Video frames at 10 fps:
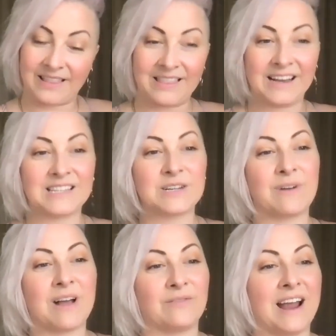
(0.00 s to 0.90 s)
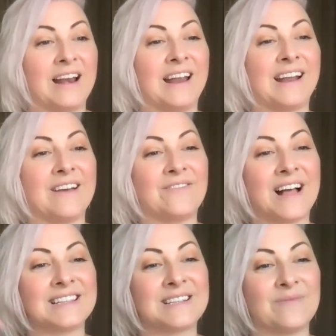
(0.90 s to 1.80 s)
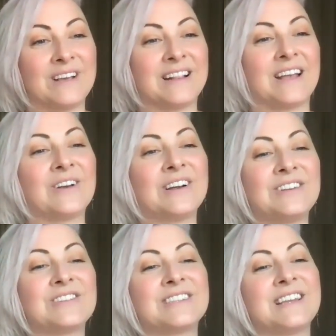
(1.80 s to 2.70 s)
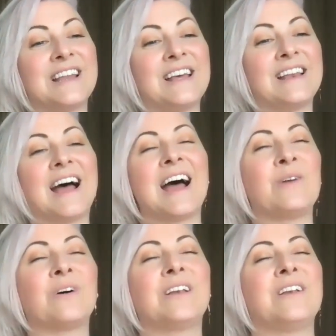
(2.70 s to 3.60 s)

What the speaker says: things around writing if that's something that you're interested in. I want to